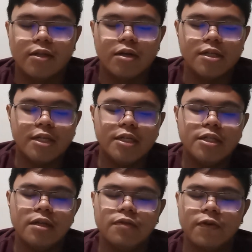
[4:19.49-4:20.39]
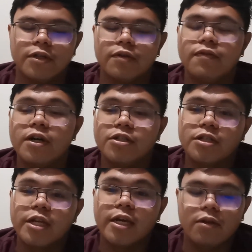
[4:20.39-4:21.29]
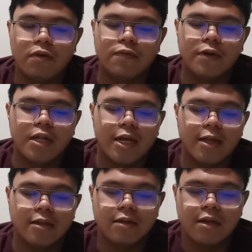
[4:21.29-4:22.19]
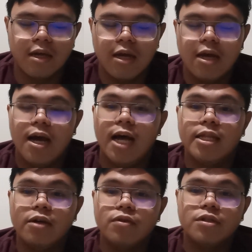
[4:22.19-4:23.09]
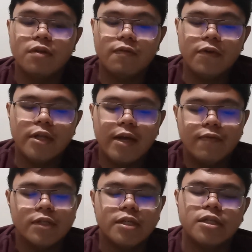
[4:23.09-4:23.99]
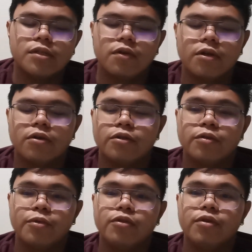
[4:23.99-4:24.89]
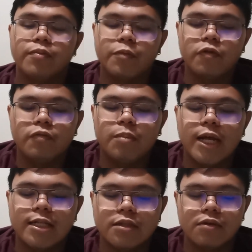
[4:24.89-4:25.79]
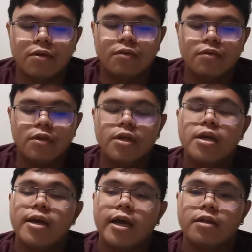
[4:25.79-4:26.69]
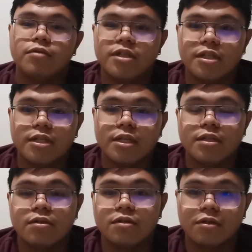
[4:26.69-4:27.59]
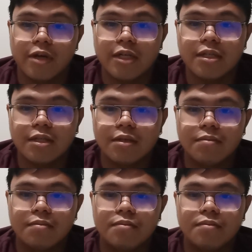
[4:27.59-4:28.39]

that are essential for their functioning and overall health. Adequate sulfur levels in the soil contribute to improved plants' growth and resistance to stress.